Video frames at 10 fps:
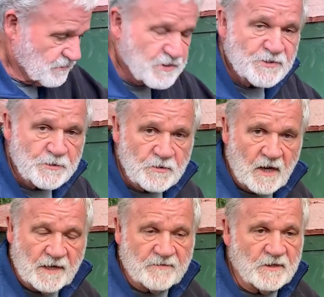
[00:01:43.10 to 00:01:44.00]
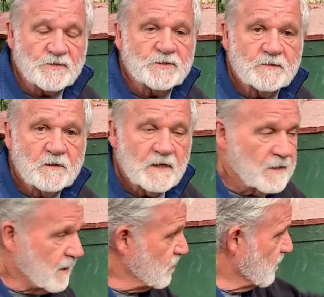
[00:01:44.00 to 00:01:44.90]
cistern like this,
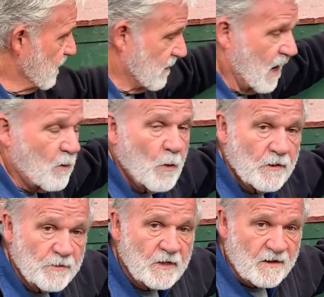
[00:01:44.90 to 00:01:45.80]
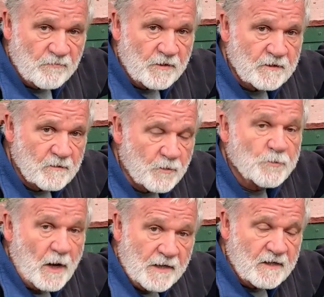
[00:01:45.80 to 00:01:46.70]
and no matter how well you cover it or
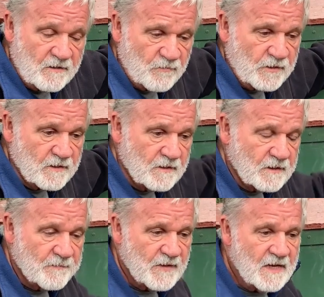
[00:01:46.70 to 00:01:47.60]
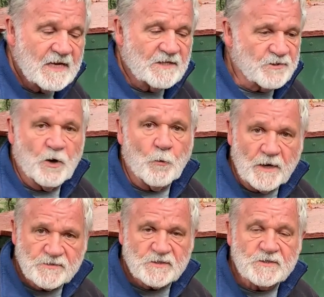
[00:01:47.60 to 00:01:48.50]
try to cover it, is an
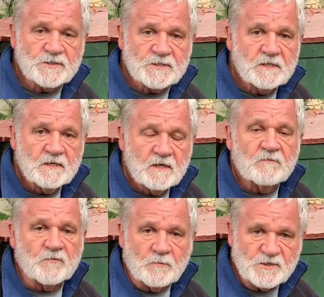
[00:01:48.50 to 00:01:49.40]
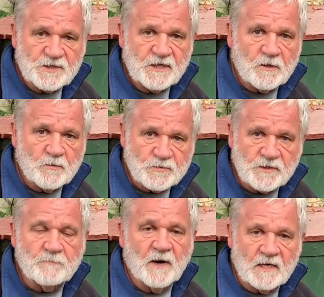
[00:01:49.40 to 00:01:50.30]
oasis for mosquitoes
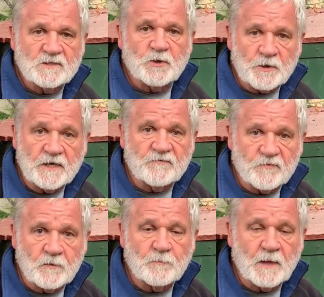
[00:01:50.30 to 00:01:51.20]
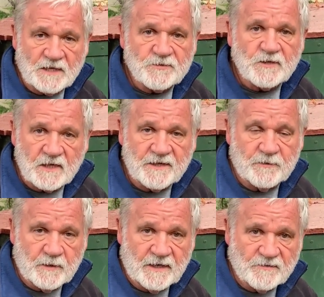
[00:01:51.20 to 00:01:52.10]
and bugs looking for a place to lay
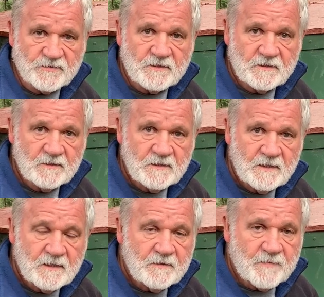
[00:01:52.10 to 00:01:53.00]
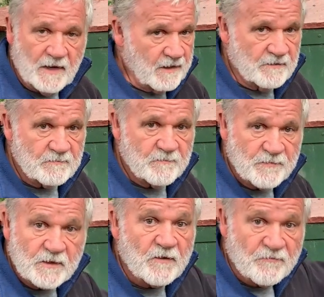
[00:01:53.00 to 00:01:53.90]
their eggs. And
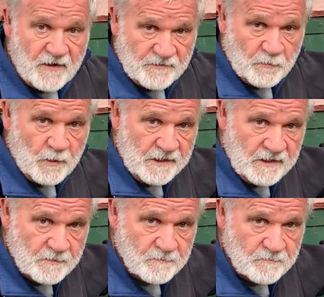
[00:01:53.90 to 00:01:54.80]
they're going to find their way in.